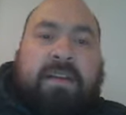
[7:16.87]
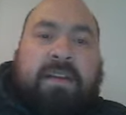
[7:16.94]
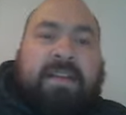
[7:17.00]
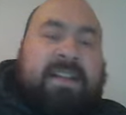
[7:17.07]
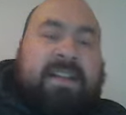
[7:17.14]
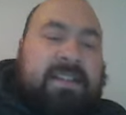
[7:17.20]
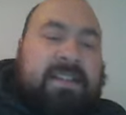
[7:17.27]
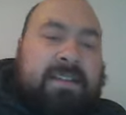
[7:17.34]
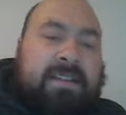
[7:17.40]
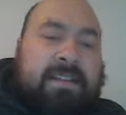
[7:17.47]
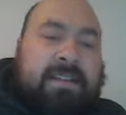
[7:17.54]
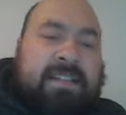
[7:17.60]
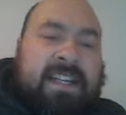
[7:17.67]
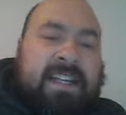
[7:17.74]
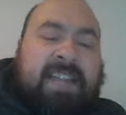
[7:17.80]
that
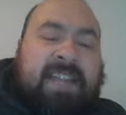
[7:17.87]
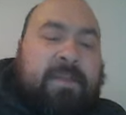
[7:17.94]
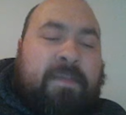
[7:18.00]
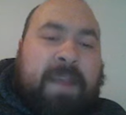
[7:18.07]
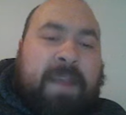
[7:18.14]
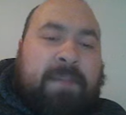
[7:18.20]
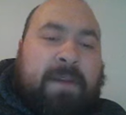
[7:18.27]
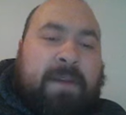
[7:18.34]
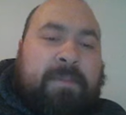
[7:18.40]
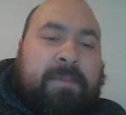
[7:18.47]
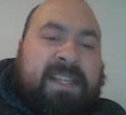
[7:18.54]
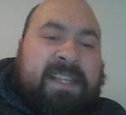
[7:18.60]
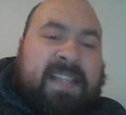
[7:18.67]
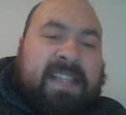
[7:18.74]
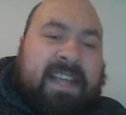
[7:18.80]
didn't even make my
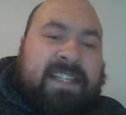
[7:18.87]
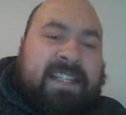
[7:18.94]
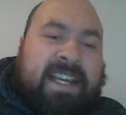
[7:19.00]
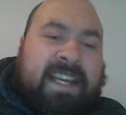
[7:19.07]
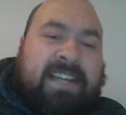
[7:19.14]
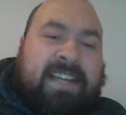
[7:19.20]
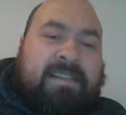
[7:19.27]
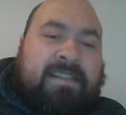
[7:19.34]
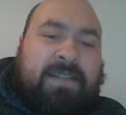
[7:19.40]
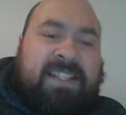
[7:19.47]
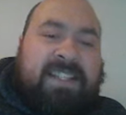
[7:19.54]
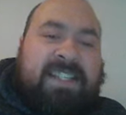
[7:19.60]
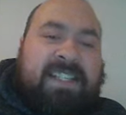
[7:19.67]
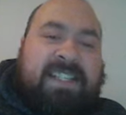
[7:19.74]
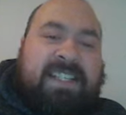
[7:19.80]
best 18 with
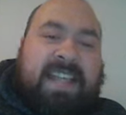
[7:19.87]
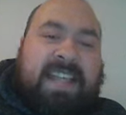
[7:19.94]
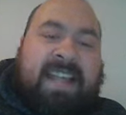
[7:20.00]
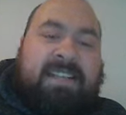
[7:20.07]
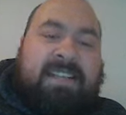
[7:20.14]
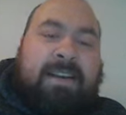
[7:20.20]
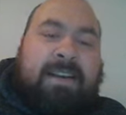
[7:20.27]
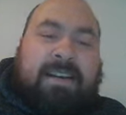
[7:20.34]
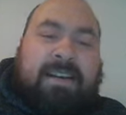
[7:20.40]
a 68.